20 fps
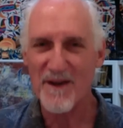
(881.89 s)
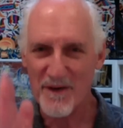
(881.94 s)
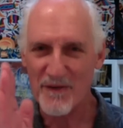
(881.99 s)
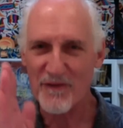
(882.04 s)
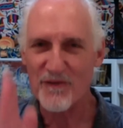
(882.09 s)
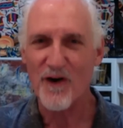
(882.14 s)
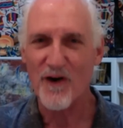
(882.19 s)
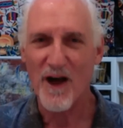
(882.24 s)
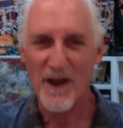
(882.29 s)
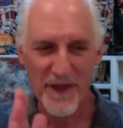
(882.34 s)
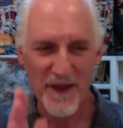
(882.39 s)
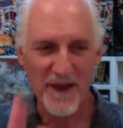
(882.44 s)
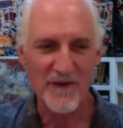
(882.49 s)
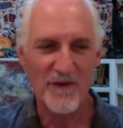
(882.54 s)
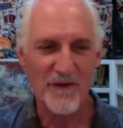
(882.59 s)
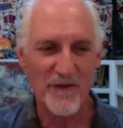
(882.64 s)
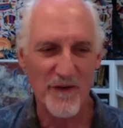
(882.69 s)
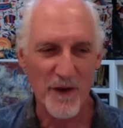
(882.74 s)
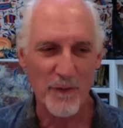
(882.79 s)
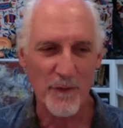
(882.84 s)
He saw
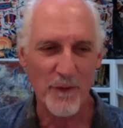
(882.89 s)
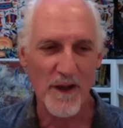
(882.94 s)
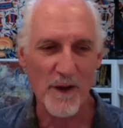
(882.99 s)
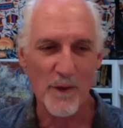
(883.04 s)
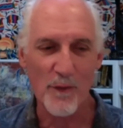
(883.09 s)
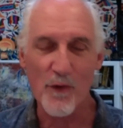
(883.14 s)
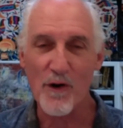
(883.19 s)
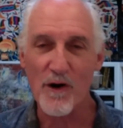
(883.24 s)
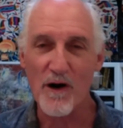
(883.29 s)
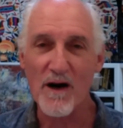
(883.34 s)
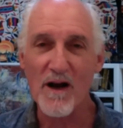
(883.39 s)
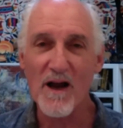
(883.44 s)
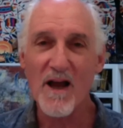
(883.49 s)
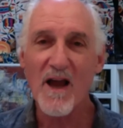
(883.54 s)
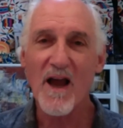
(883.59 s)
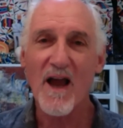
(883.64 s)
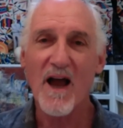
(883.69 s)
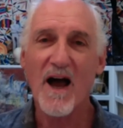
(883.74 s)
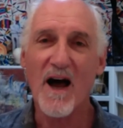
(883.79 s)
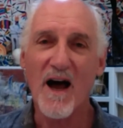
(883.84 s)
things as they really were.
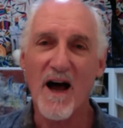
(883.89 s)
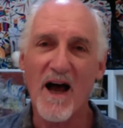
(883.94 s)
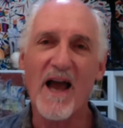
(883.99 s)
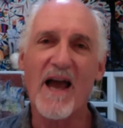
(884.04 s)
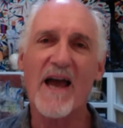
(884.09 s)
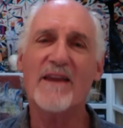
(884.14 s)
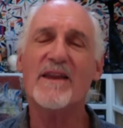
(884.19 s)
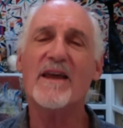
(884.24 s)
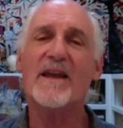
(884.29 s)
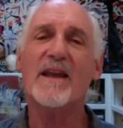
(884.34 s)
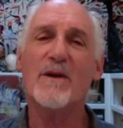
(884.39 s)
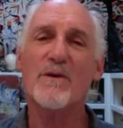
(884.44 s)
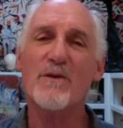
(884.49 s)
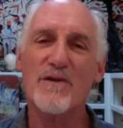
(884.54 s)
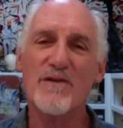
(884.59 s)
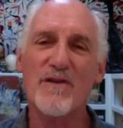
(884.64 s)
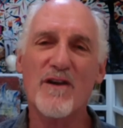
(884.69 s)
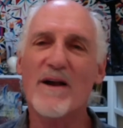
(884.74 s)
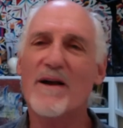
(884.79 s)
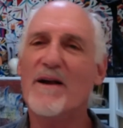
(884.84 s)
And that he
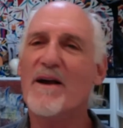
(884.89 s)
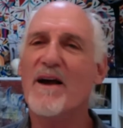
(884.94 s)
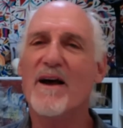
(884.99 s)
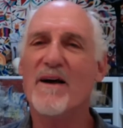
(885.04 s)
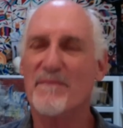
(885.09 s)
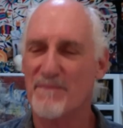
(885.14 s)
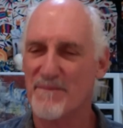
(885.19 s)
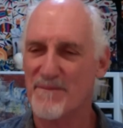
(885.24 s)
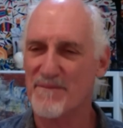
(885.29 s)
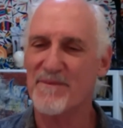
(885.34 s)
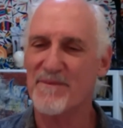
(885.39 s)
was a